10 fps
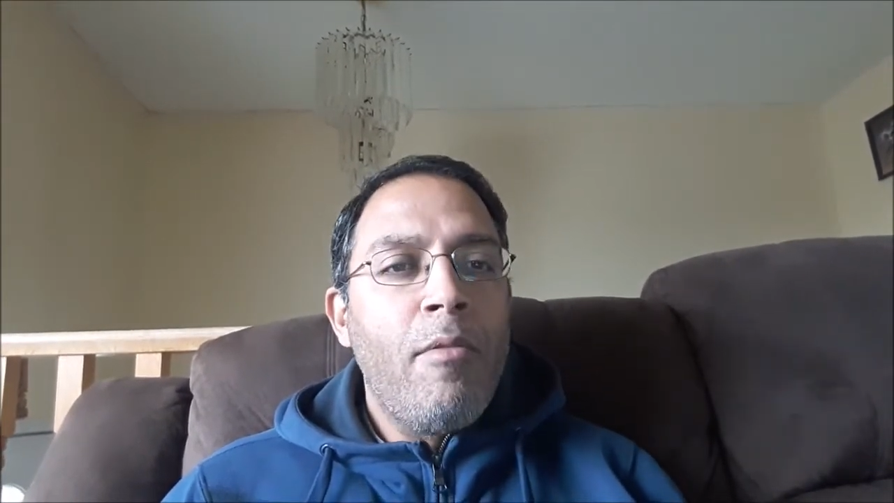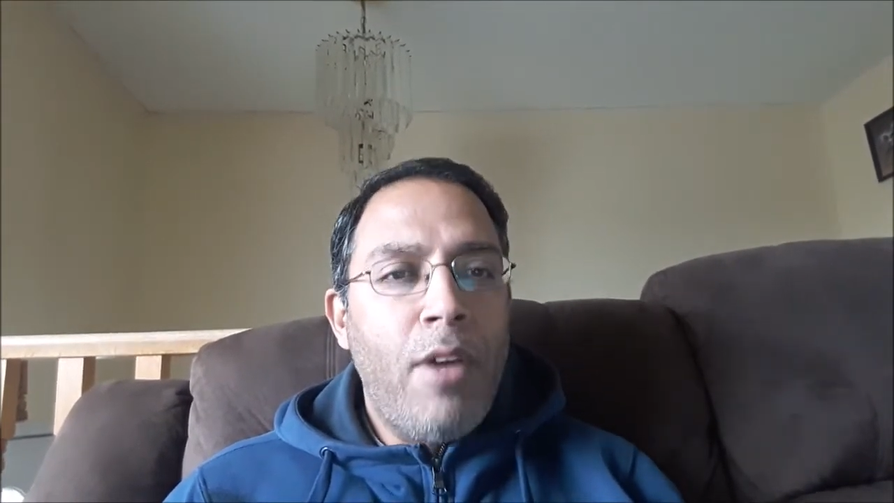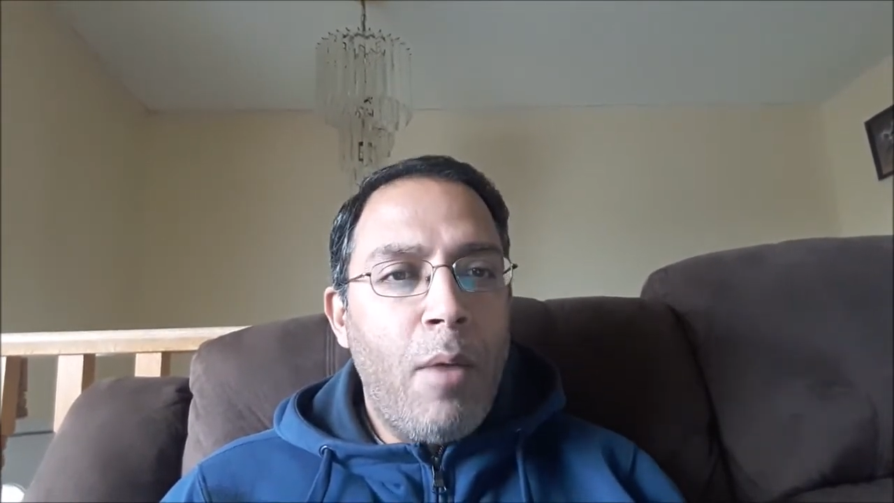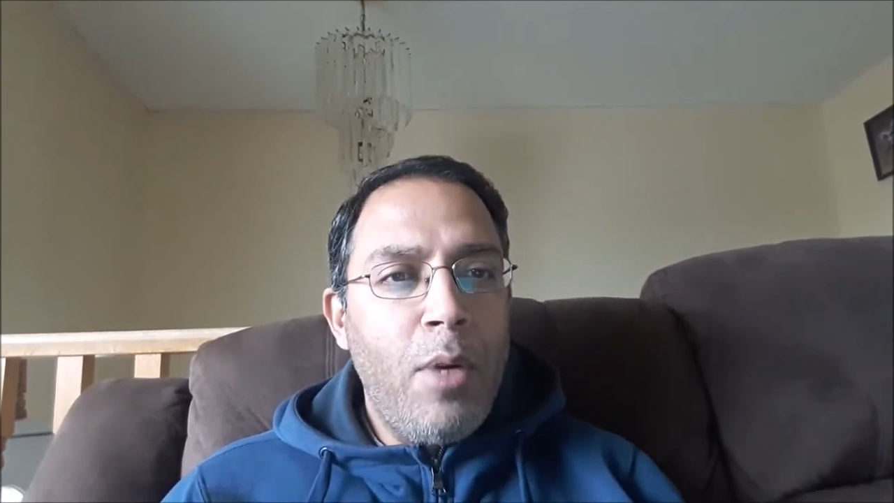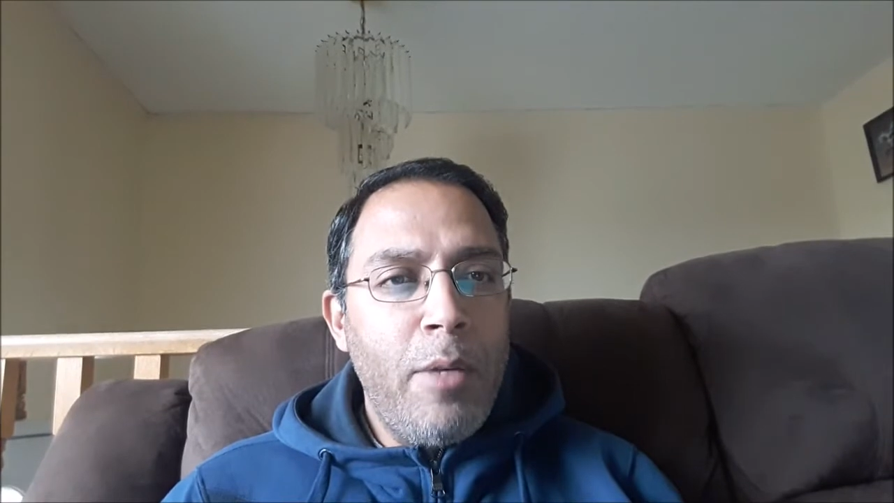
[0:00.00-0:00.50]

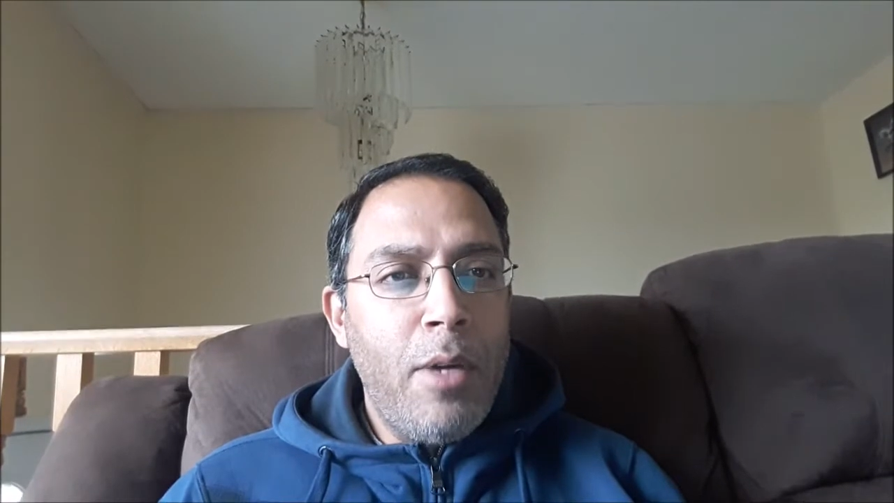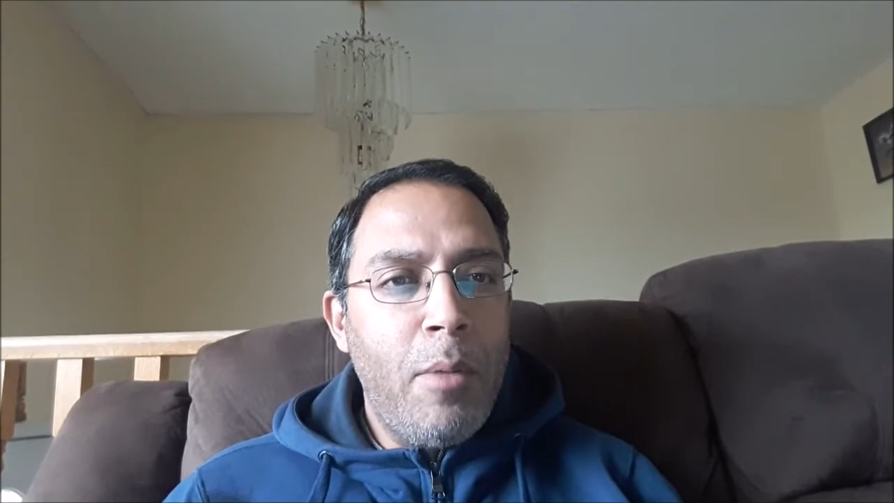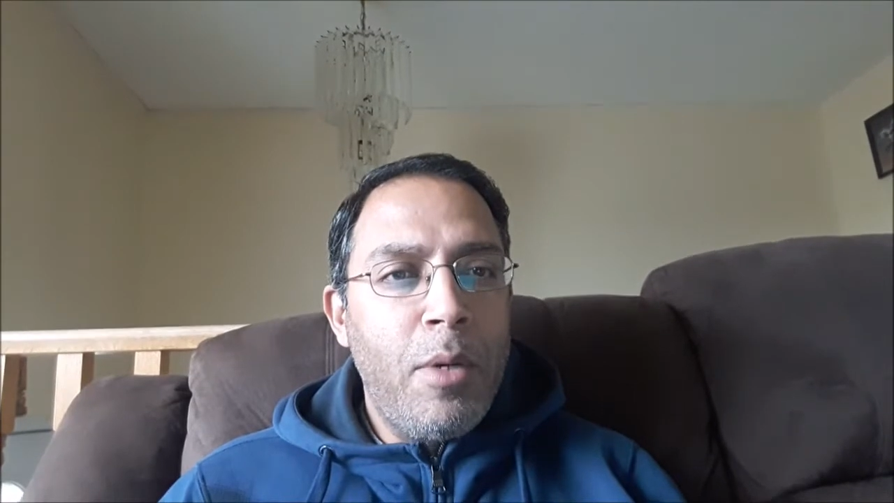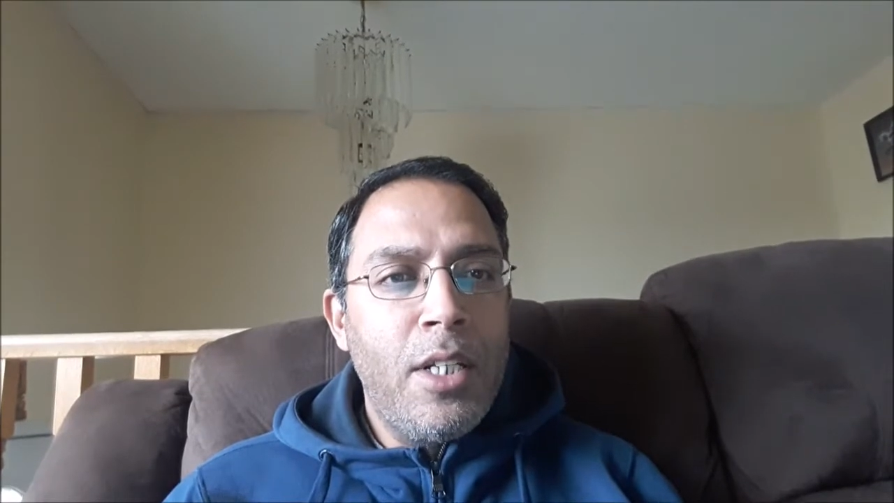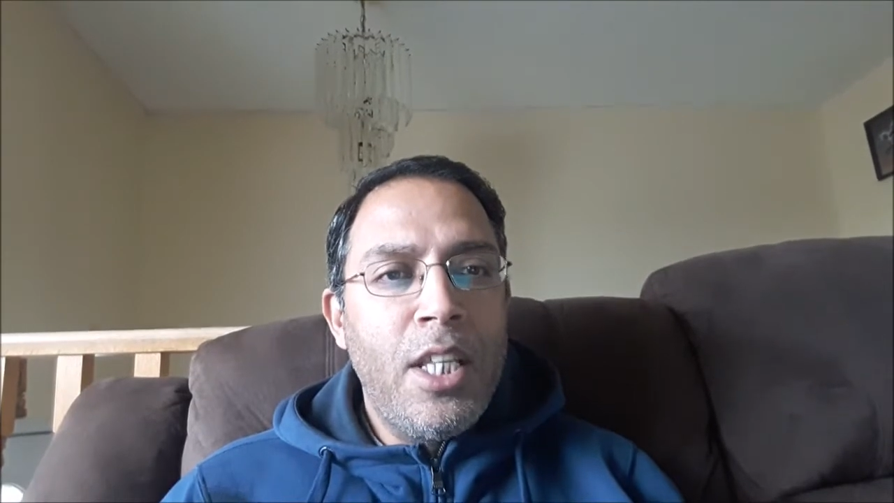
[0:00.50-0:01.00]
family
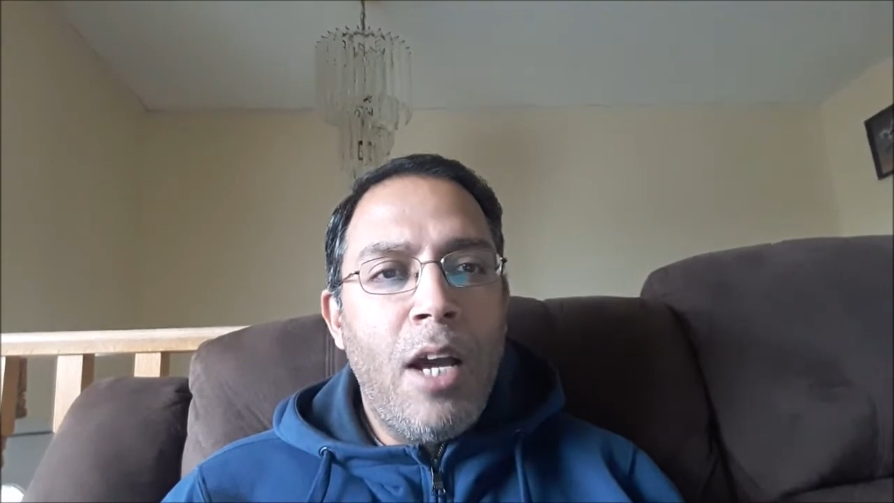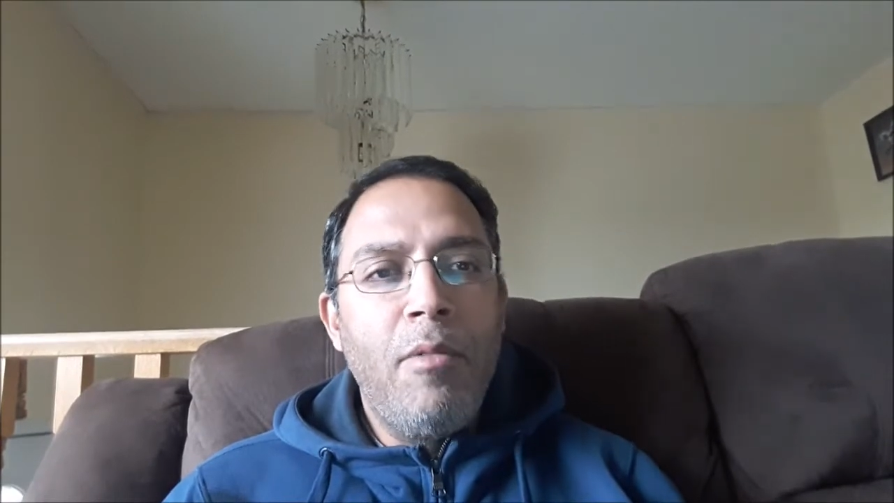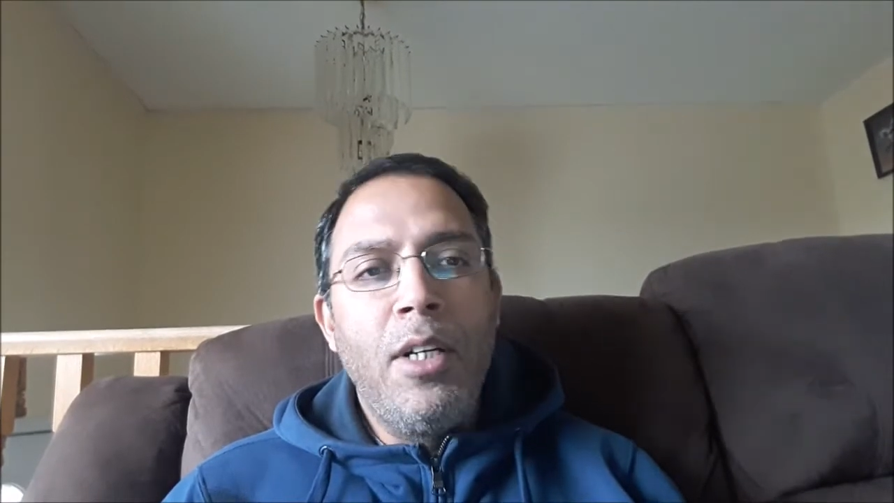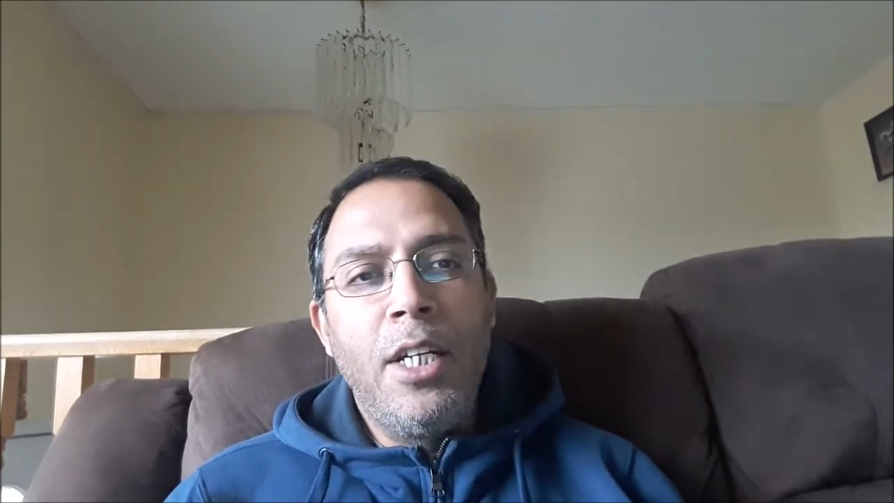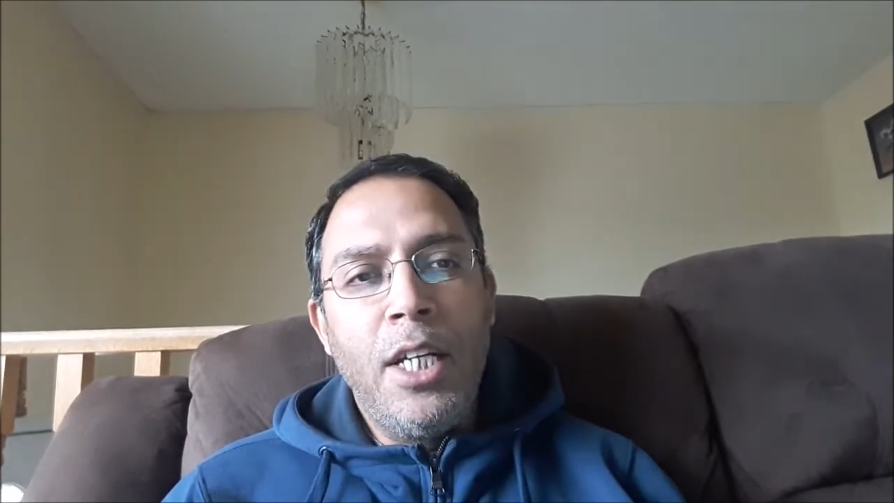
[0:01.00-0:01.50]
member,
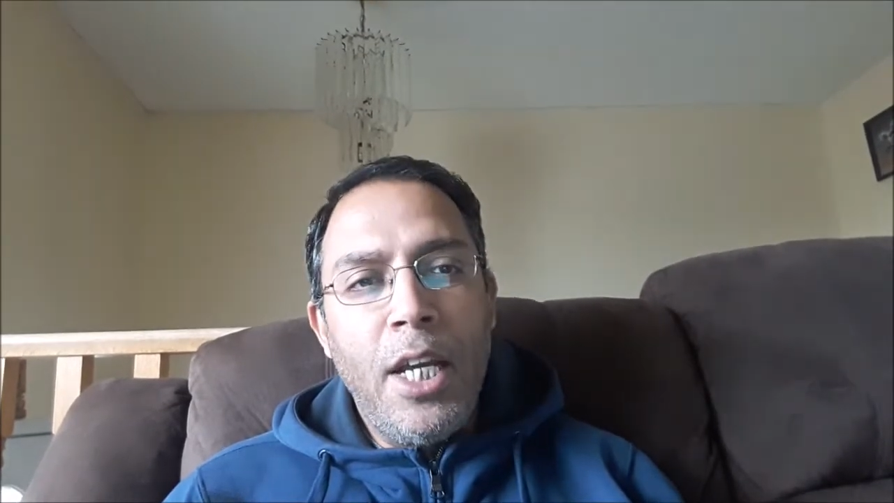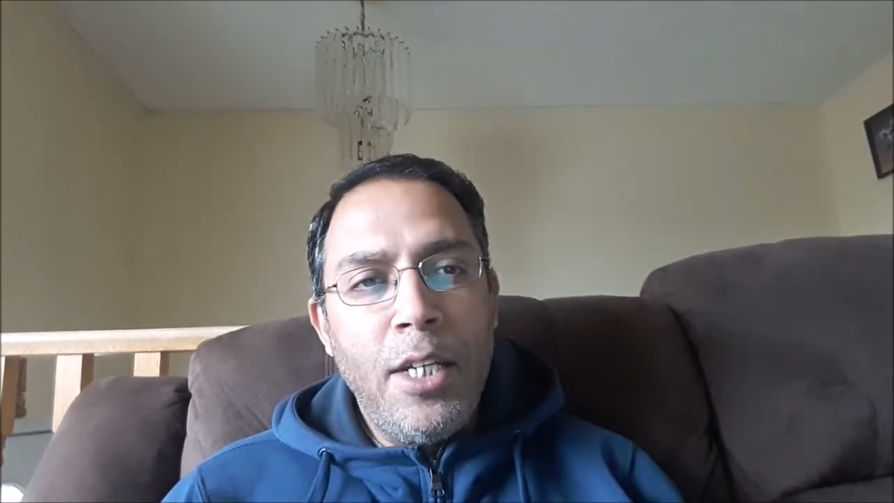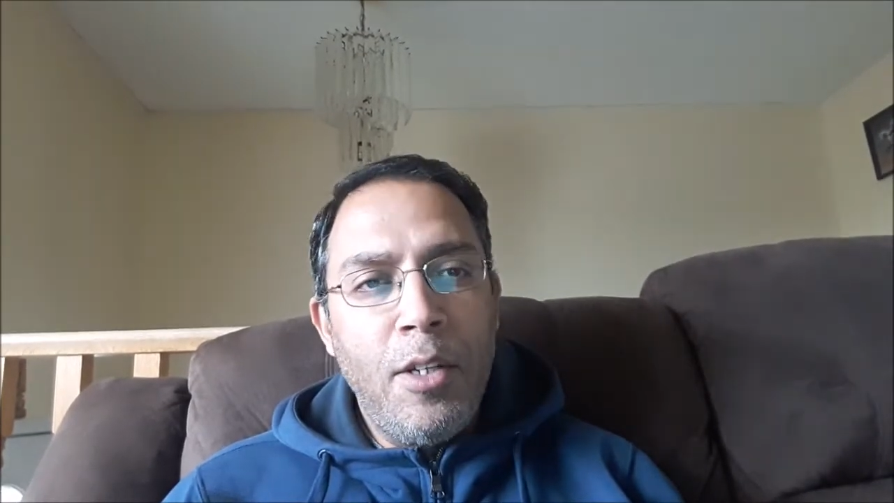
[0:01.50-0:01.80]
that will delay